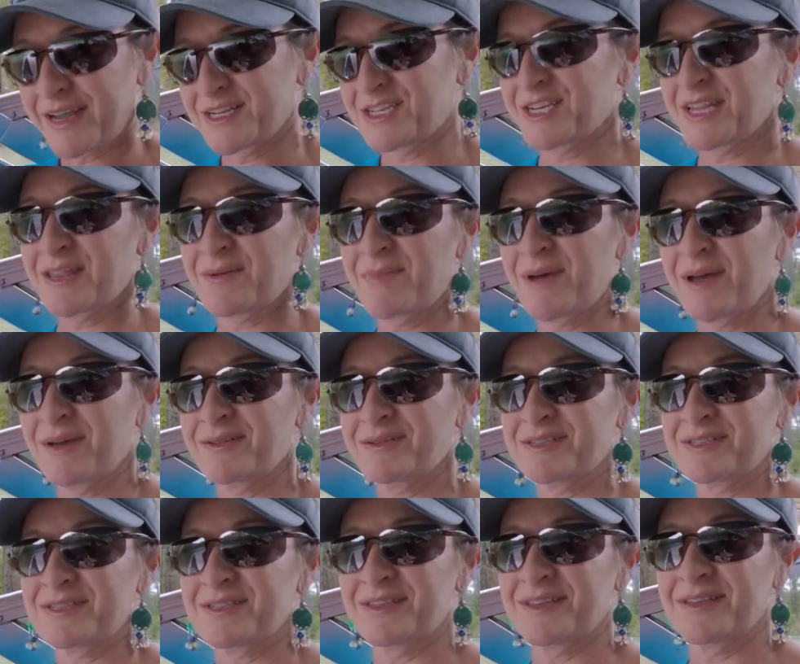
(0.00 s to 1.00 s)
engine in the
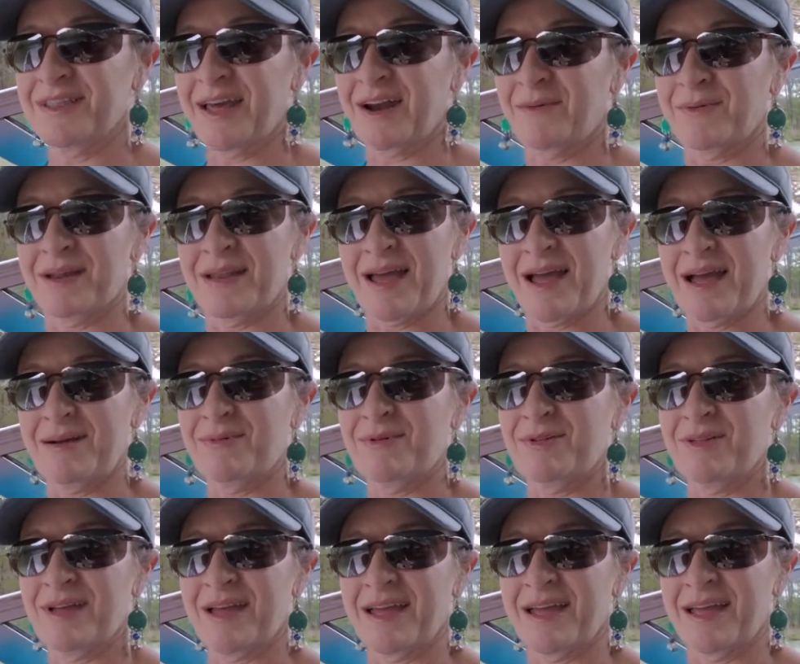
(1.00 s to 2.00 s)
boats that are
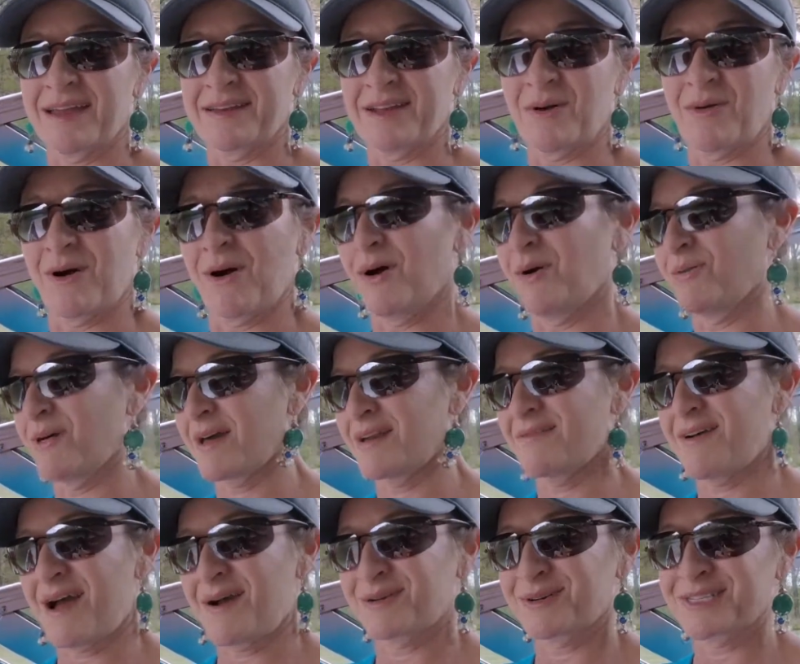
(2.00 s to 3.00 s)
reliable and go a whole lot
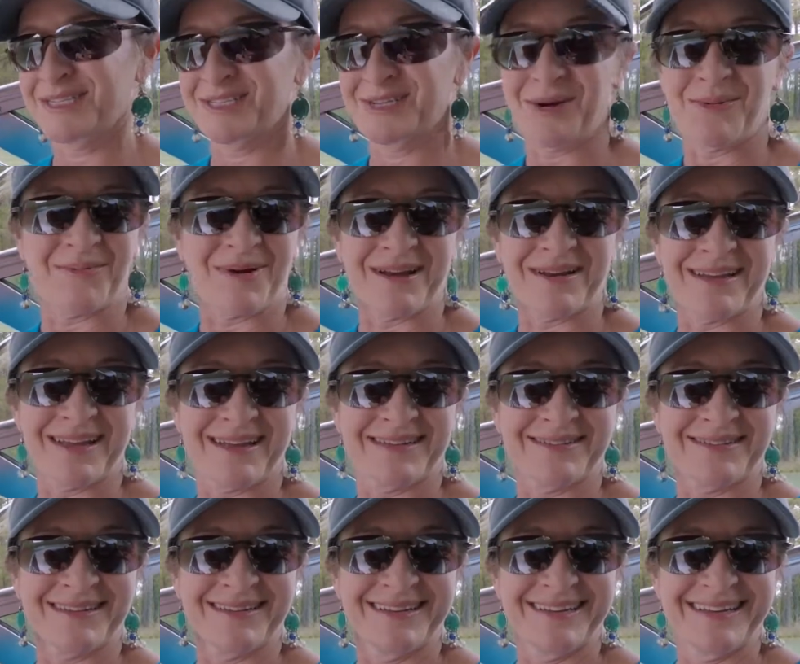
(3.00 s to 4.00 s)
of hours and don't break down.